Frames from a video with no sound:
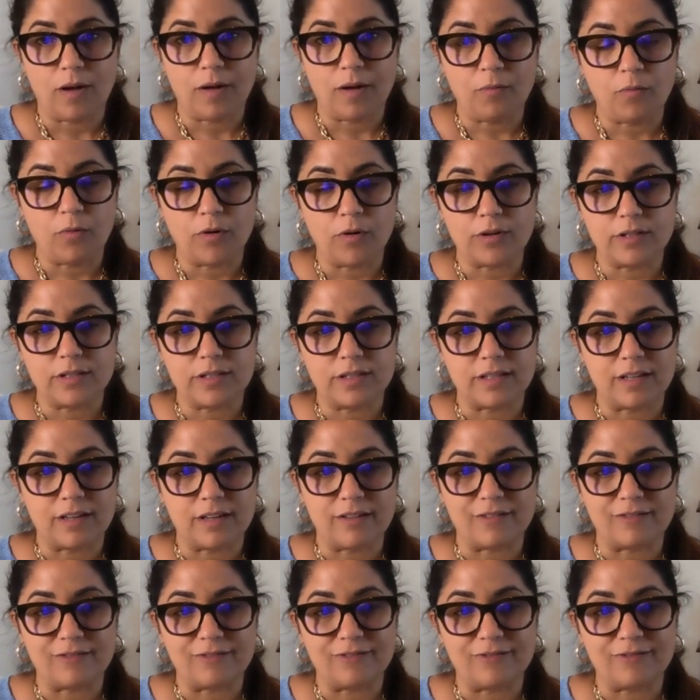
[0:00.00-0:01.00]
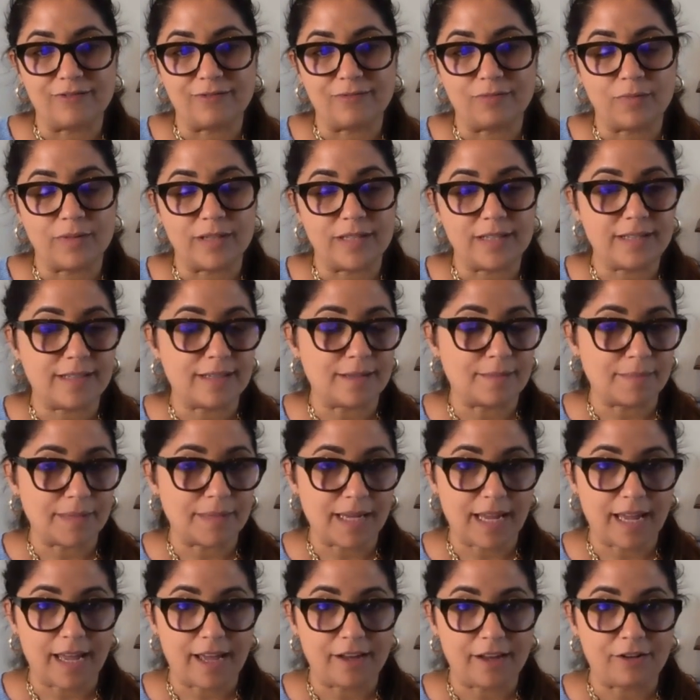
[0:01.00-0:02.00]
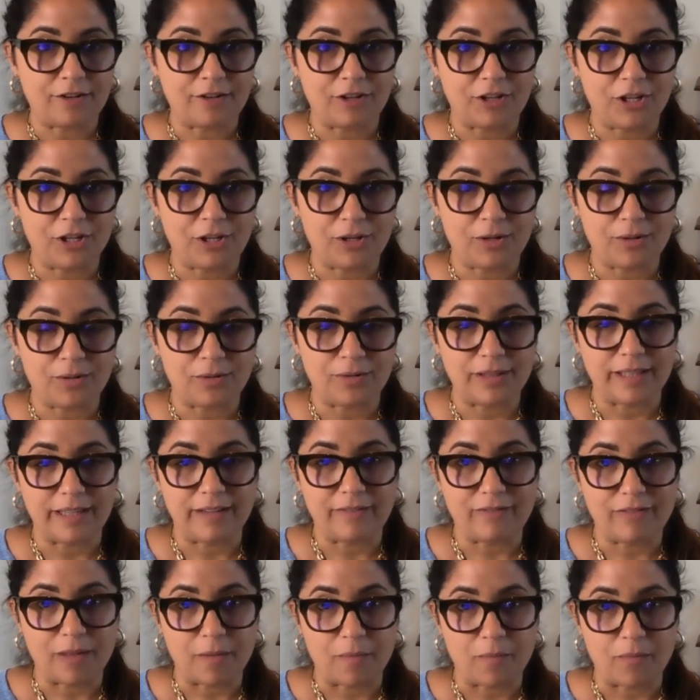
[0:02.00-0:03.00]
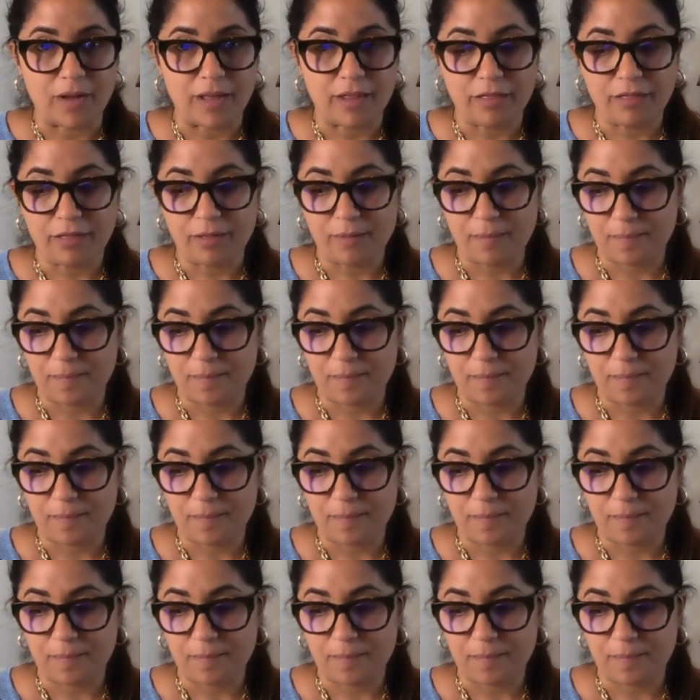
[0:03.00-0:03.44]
words of wisdom can you leave them with?